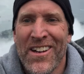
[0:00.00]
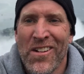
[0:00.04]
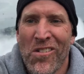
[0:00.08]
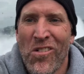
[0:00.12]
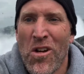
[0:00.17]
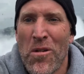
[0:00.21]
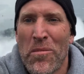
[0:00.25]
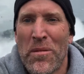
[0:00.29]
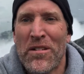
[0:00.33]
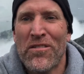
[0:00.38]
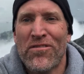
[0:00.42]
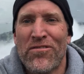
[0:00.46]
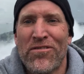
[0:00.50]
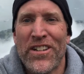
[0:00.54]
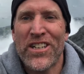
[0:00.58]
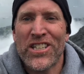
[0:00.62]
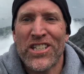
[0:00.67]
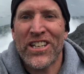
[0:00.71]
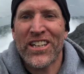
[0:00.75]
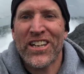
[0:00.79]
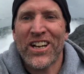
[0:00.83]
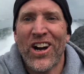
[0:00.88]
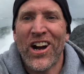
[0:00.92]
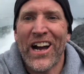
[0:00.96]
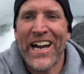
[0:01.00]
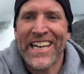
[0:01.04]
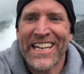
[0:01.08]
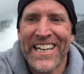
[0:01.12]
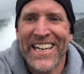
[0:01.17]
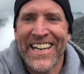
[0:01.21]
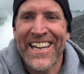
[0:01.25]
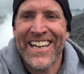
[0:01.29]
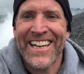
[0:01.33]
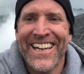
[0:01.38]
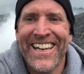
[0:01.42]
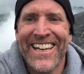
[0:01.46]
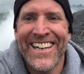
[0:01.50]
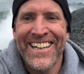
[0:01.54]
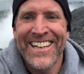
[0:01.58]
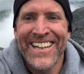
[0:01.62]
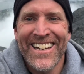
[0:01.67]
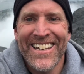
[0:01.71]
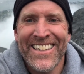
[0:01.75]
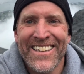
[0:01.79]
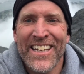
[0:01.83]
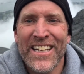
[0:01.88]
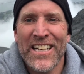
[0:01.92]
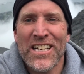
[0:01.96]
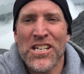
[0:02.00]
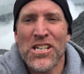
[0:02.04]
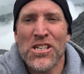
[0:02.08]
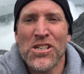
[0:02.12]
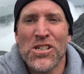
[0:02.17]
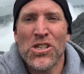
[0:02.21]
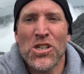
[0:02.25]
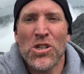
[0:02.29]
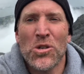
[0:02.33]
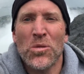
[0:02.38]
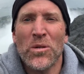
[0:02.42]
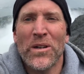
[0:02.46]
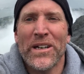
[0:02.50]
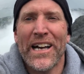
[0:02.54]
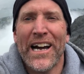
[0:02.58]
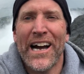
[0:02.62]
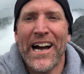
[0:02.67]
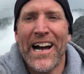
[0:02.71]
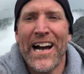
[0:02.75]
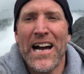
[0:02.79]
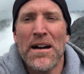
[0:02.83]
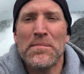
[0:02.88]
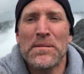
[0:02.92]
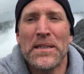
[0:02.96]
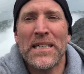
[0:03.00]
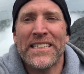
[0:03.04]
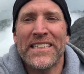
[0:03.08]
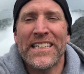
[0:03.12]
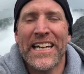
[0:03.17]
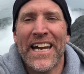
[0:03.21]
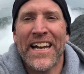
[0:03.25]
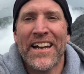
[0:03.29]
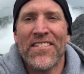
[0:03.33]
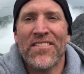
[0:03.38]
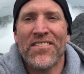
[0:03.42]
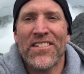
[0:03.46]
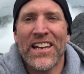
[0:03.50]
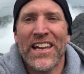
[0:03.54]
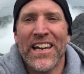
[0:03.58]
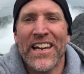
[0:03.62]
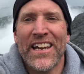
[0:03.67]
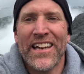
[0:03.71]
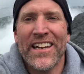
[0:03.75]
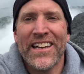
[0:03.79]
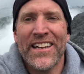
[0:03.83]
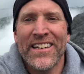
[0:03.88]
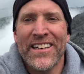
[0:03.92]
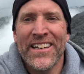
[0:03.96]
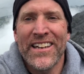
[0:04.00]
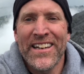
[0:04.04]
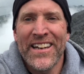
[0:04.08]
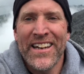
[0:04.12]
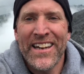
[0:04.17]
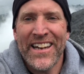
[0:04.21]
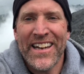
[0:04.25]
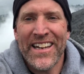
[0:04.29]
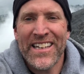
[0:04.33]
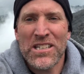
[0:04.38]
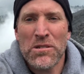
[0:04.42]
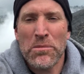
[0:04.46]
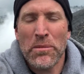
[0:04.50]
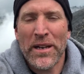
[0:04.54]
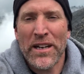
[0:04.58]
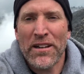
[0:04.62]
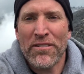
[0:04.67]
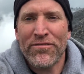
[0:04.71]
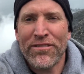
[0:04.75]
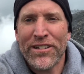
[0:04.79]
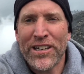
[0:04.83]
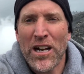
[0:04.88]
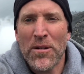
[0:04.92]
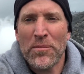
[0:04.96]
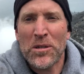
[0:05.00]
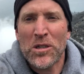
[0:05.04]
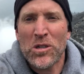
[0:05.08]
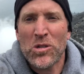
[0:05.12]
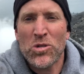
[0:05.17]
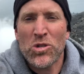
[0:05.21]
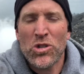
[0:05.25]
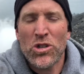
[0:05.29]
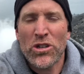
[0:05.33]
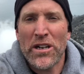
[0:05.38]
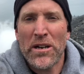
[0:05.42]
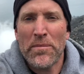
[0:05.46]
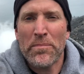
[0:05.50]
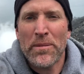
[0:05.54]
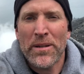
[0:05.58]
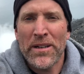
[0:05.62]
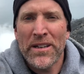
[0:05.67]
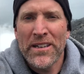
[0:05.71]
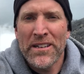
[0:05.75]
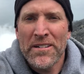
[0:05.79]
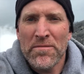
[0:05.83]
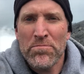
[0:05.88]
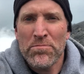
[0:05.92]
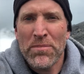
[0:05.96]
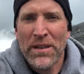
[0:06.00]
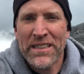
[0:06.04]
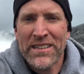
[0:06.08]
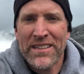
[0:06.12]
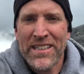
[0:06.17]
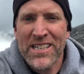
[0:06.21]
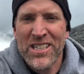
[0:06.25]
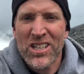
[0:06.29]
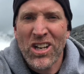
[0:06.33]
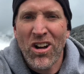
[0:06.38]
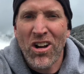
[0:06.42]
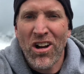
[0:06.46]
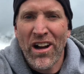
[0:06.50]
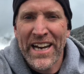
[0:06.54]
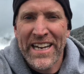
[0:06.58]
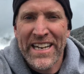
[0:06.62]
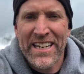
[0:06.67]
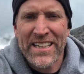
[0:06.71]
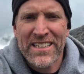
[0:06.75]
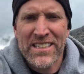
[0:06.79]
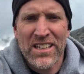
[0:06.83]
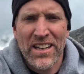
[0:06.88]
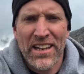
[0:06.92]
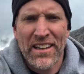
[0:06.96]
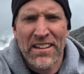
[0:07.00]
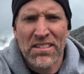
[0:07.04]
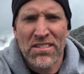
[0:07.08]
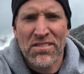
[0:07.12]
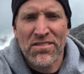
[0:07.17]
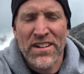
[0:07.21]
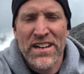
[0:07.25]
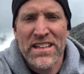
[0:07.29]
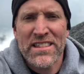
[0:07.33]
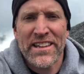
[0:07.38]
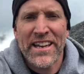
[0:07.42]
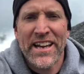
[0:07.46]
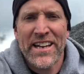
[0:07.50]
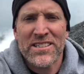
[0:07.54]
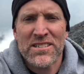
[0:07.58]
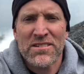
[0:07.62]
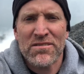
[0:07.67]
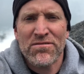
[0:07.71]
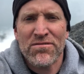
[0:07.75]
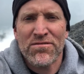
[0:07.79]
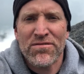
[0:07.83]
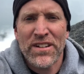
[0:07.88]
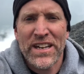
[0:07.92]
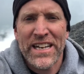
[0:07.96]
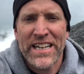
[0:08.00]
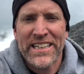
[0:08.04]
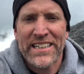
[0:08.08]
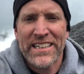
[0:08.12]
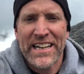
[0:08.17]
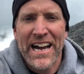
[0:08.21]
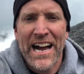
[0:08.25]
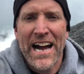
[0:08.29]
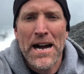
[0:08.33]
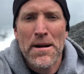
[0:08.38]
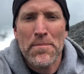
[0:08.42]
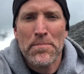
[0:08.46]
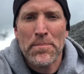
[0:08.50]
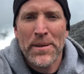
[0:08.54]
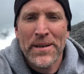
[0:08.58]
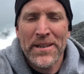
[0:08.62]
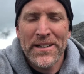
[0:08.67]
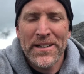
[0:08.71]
We've been fishing, hiking. That is Seward Harbor down there. It's been a phenomenal trip, but this hike is like 3,000 feet up.